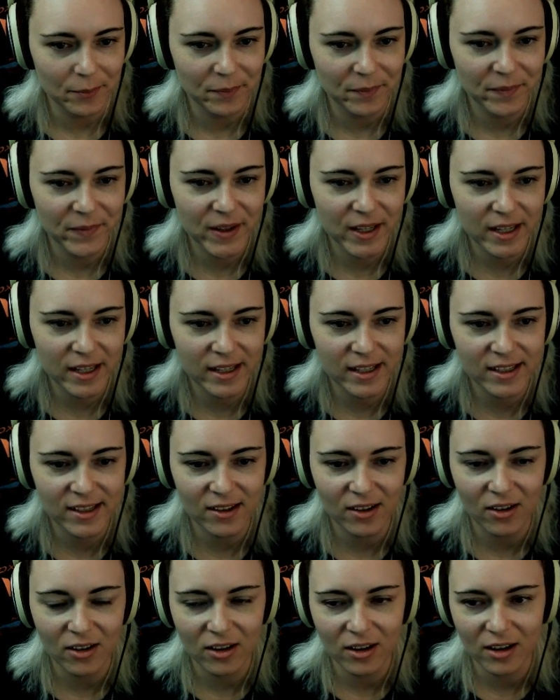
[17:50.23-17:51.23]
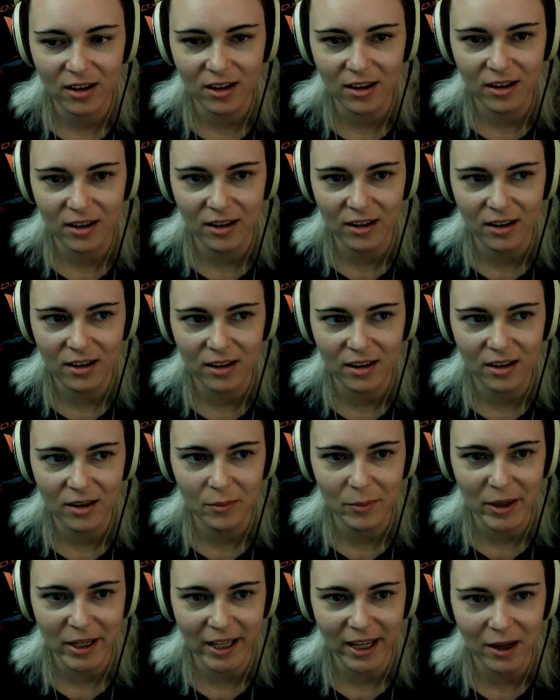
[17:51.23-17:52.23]
These are
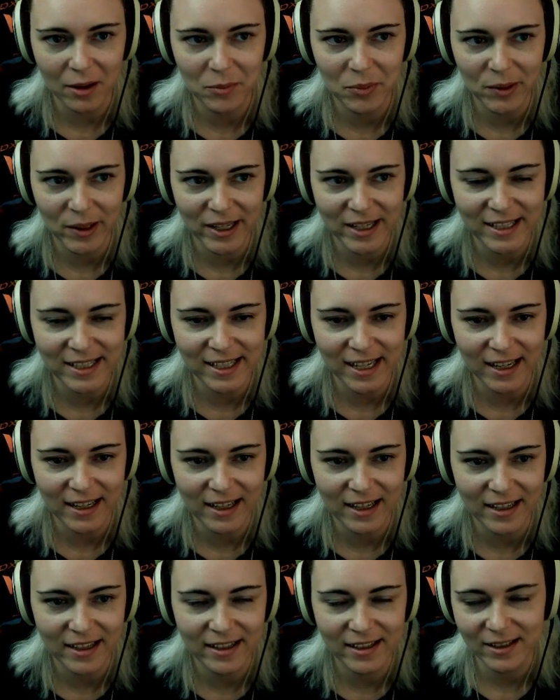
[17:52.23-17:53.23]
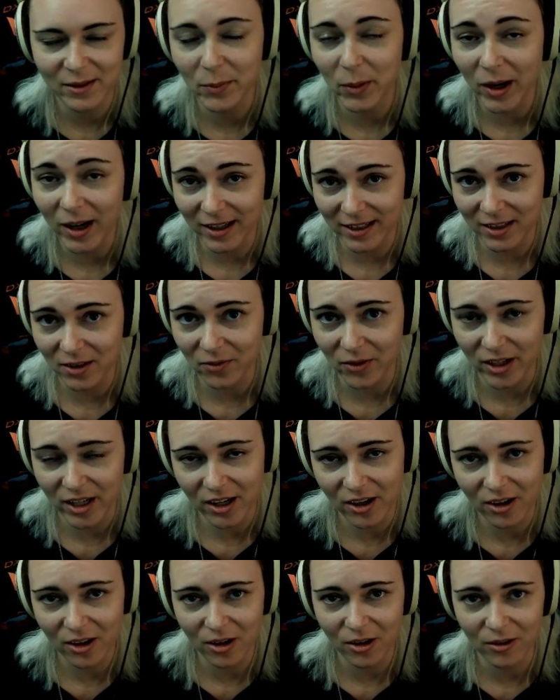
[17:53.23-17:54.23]
my gameplay settings. Pause the
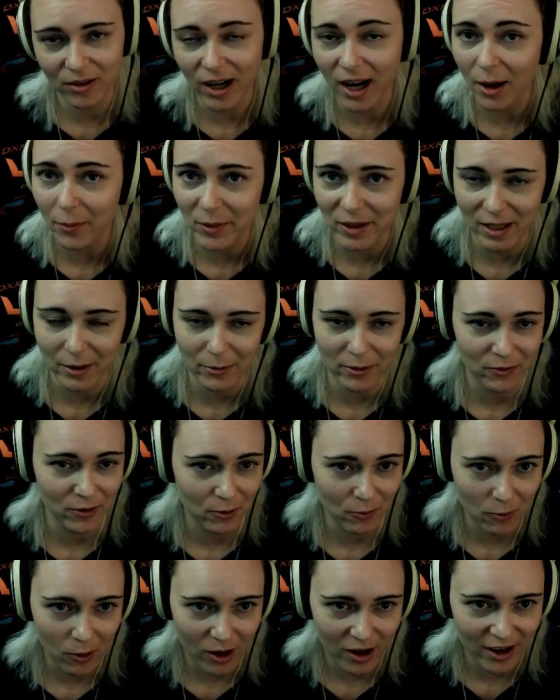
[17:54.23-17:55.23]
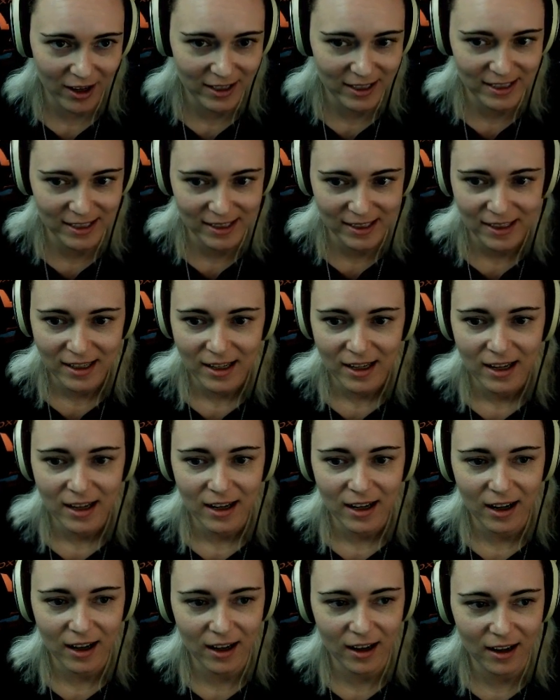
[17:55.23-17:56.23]
video, copy them if you want.
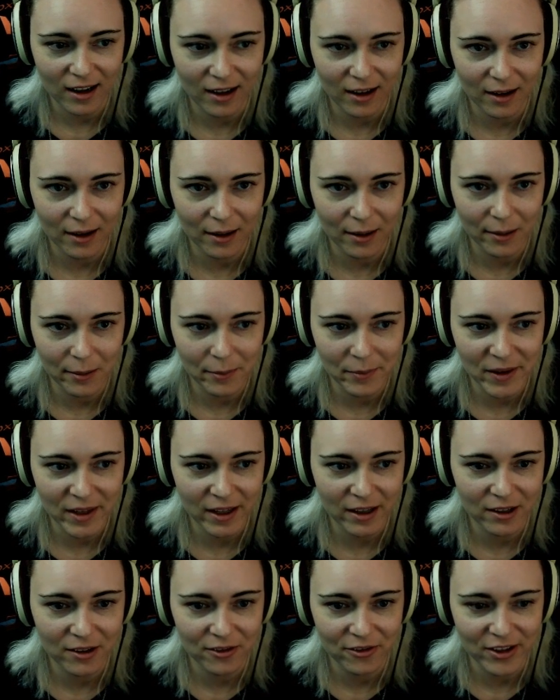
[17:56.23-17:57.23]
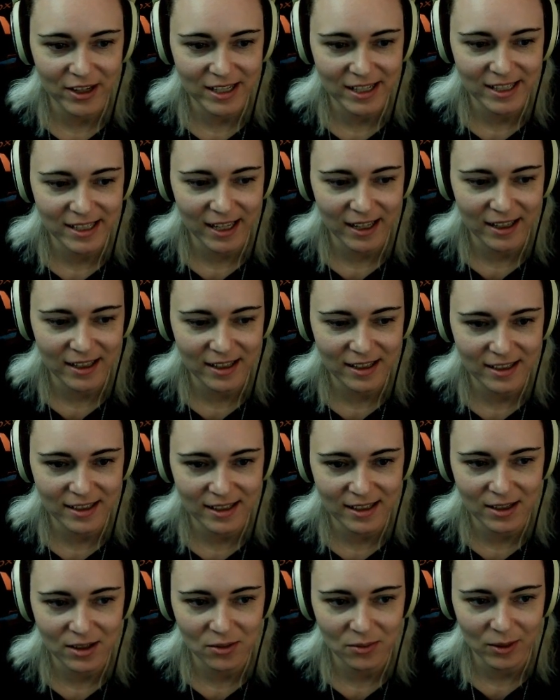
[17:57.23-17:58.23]
The interface settings,
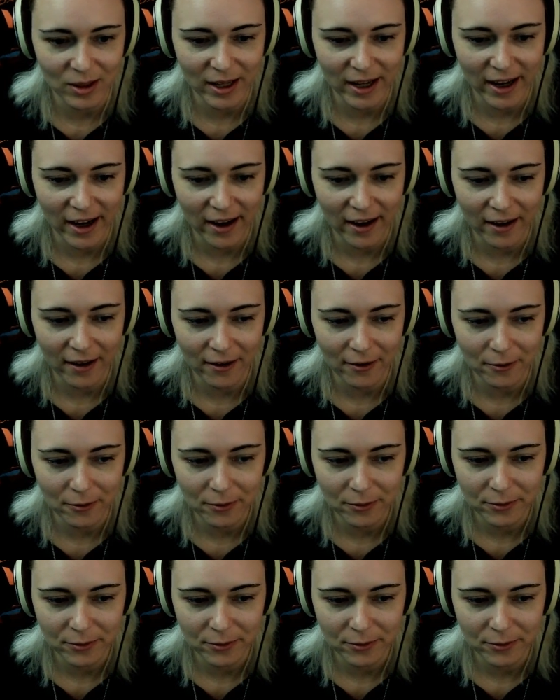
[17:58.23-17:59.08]
this is what I have.